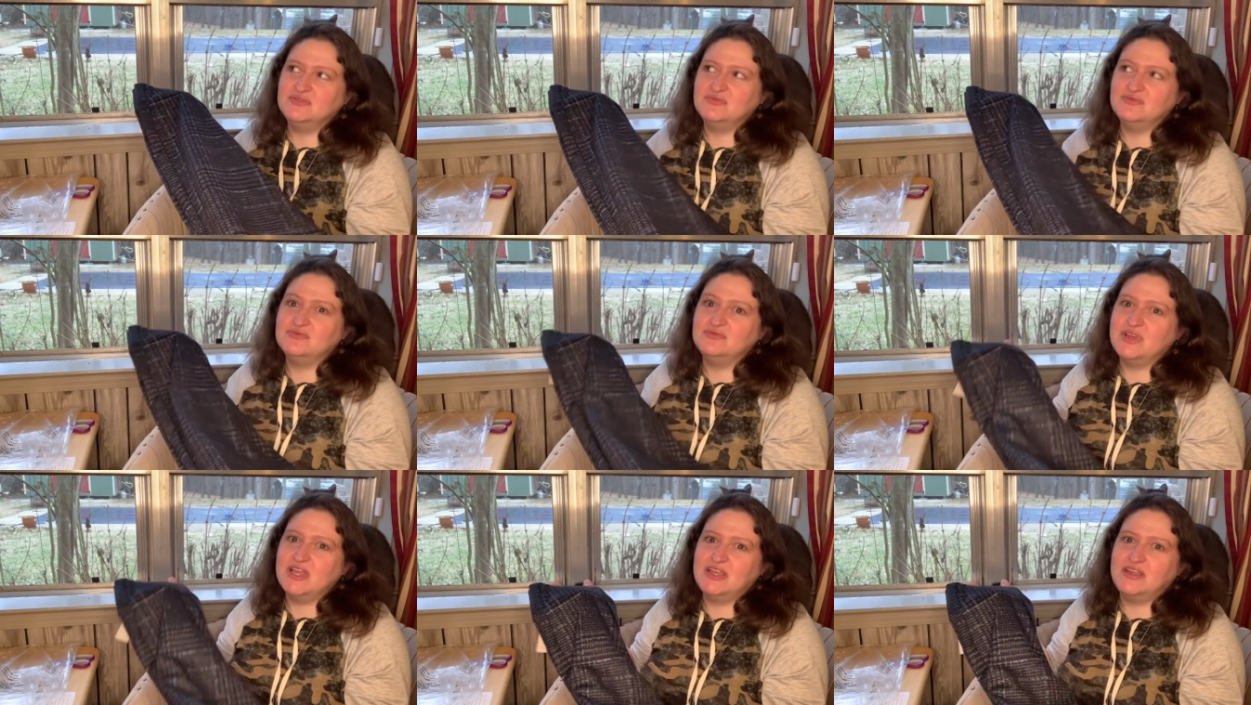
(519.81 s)

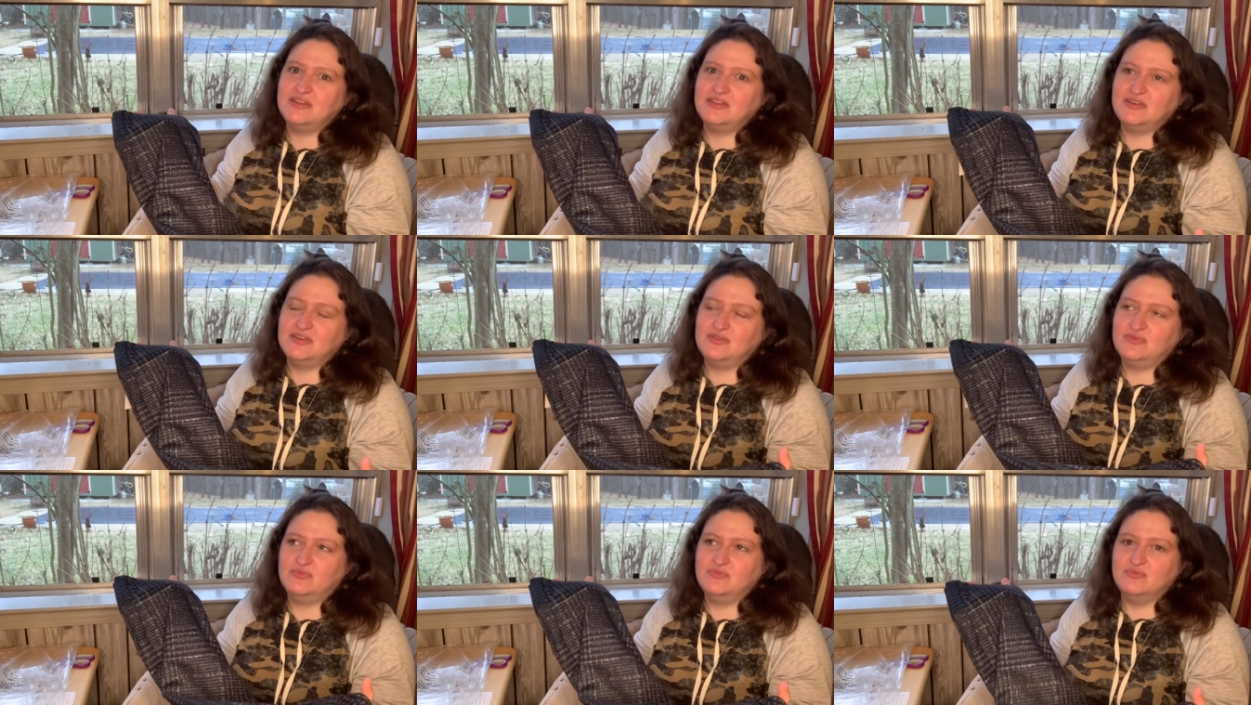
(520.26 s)

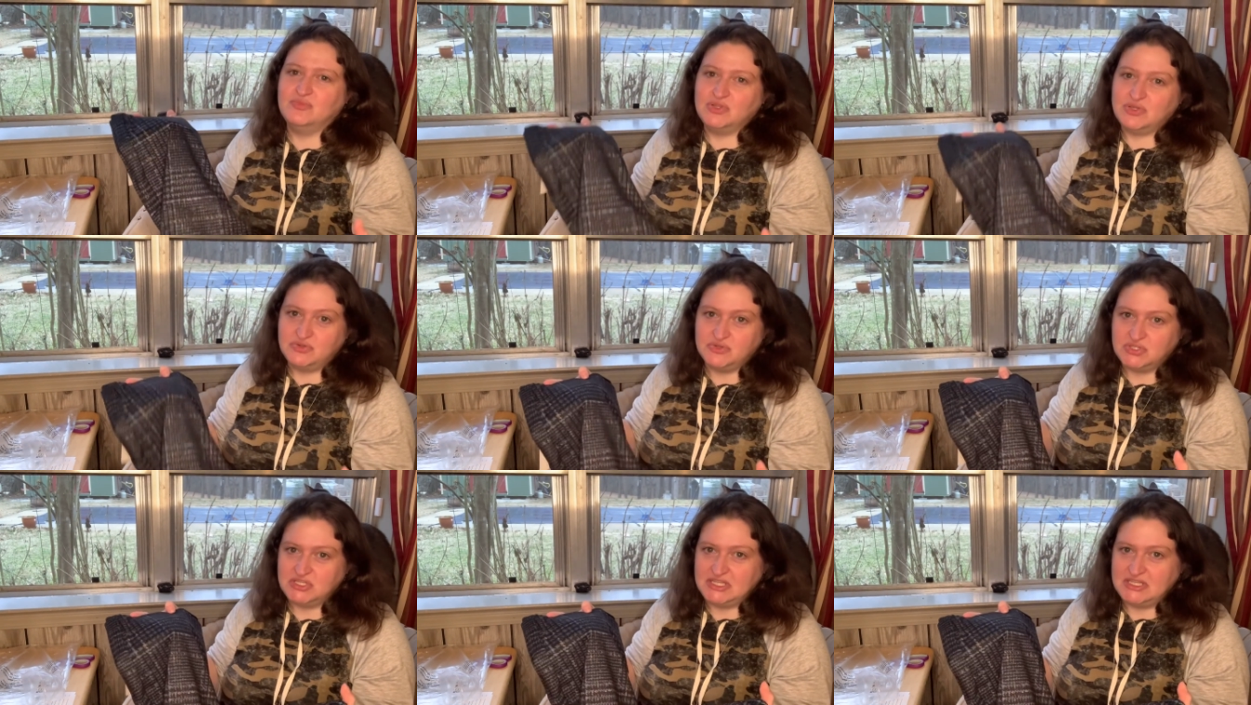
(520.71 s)
regular
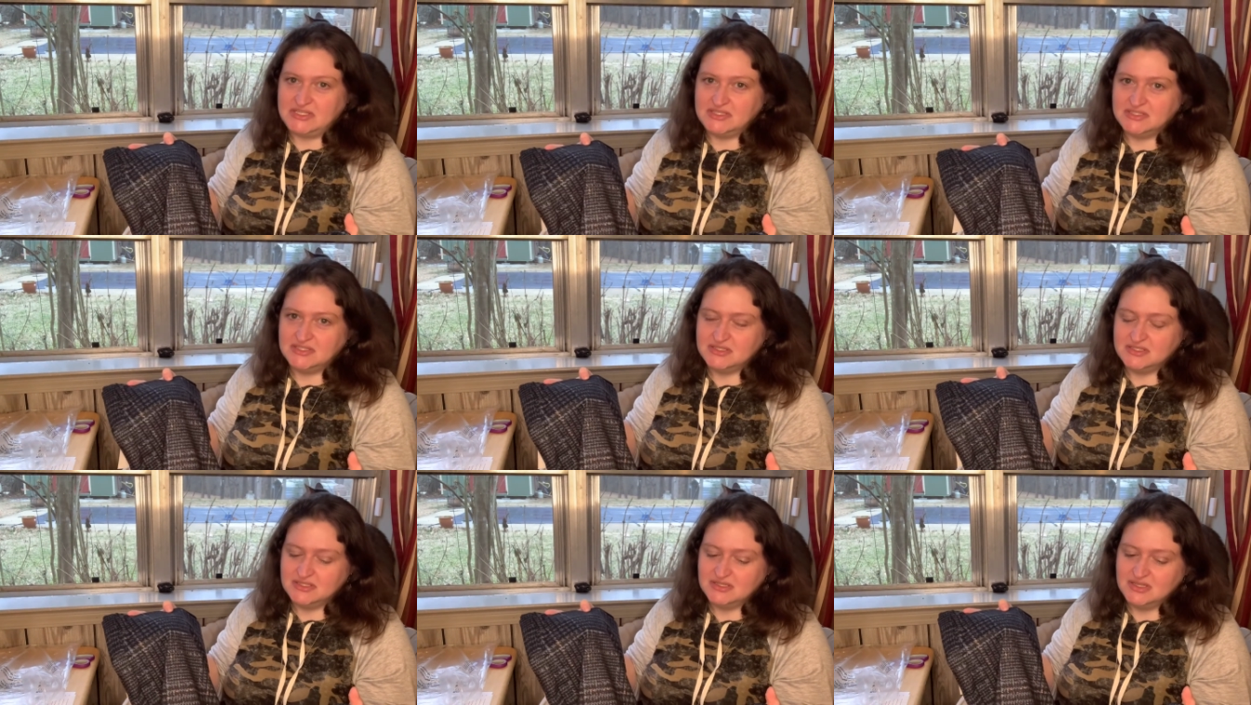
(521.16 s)
blue
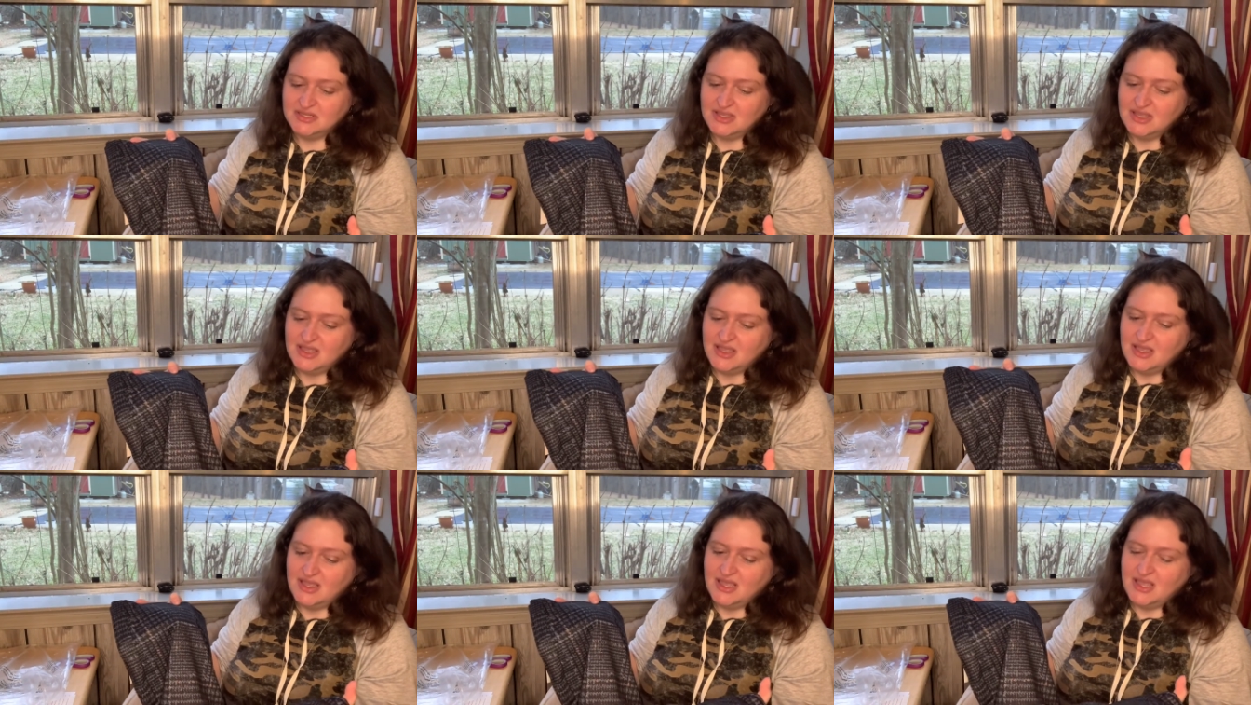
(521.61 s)
jeans
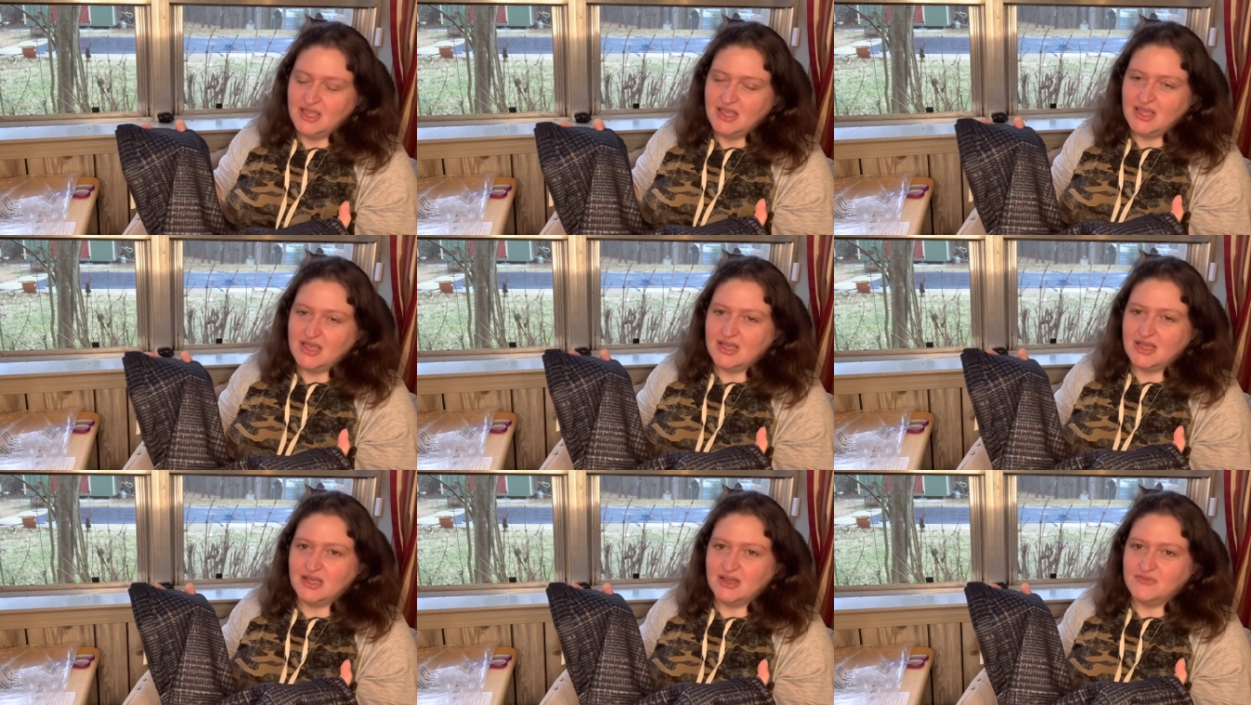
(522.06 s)

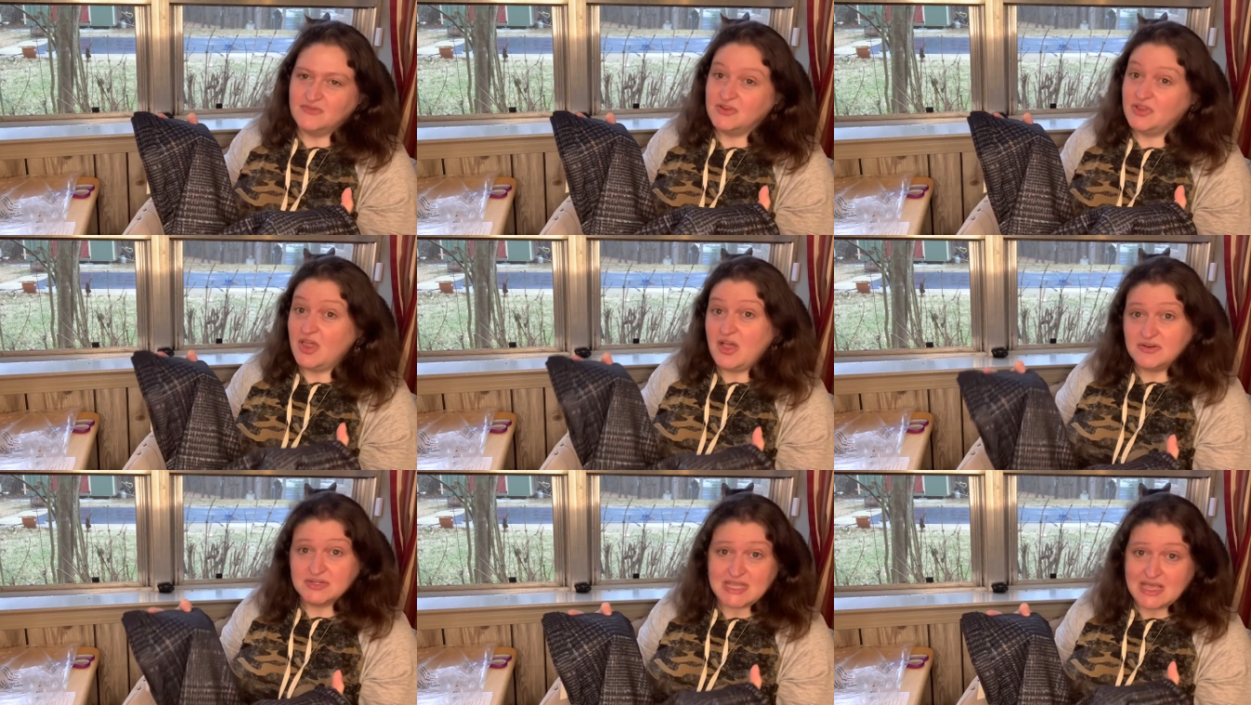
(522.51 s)
uh, for a
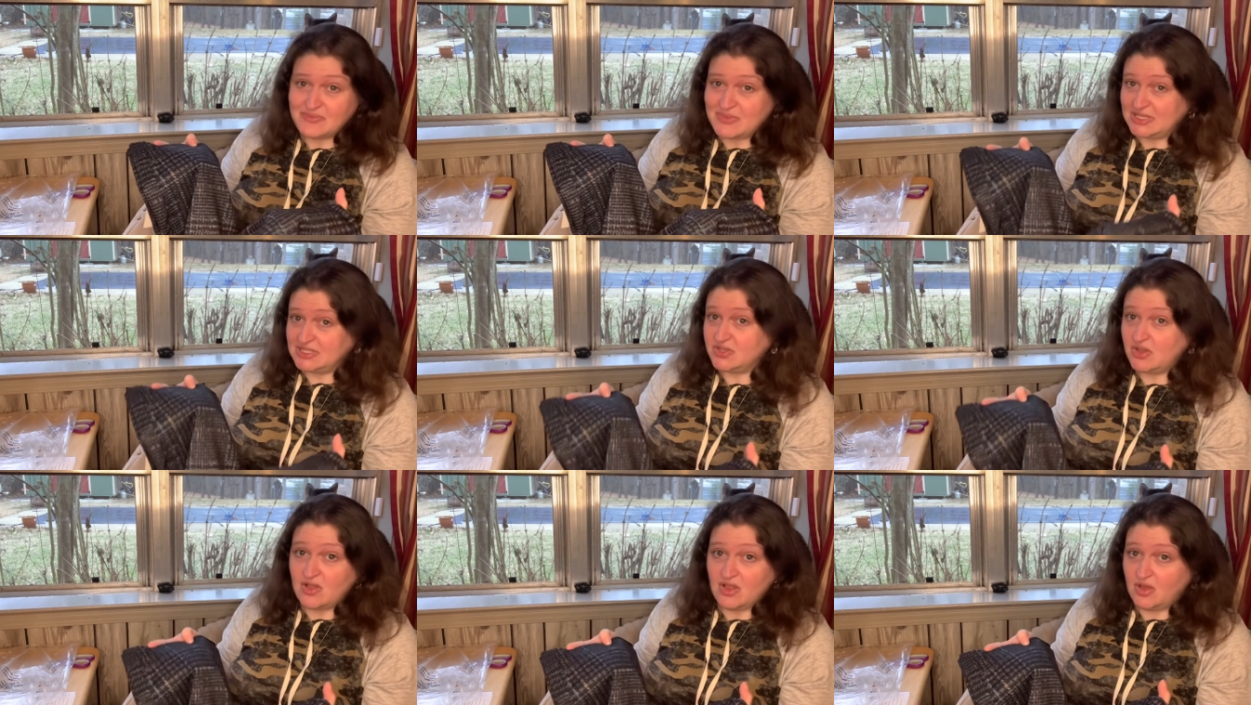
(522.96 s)
long time,
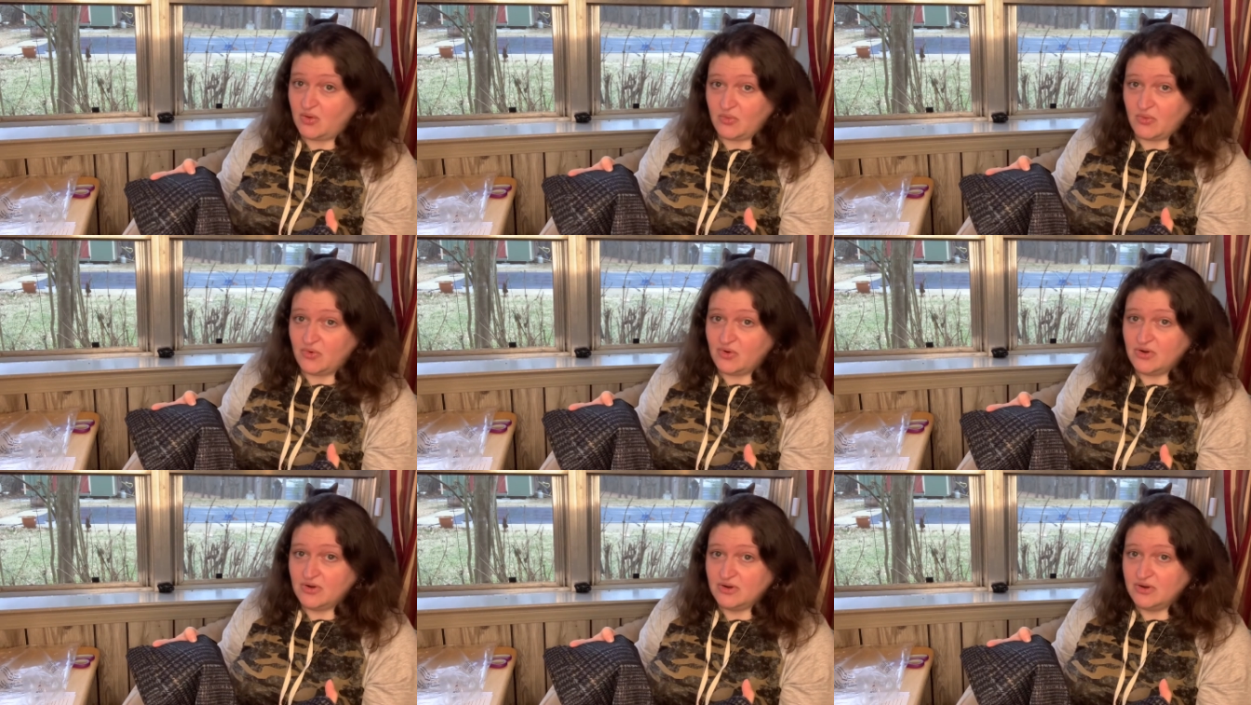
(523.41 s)
that's all I
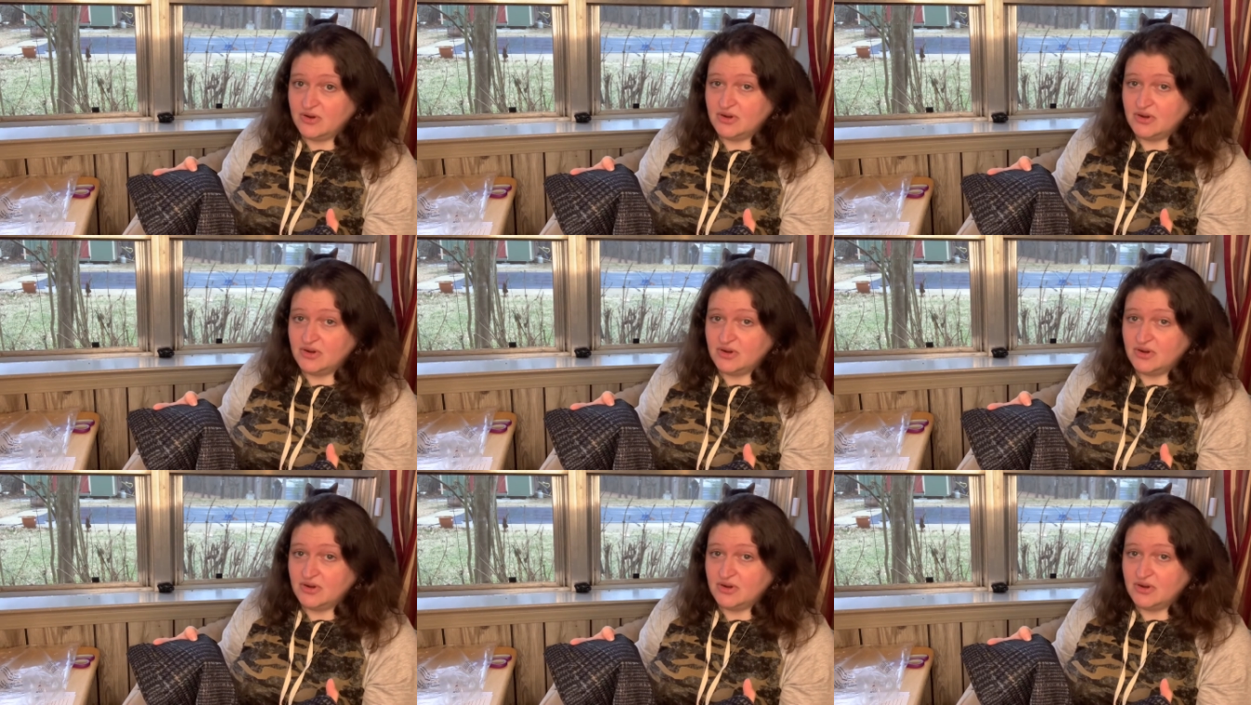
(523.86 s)
wore.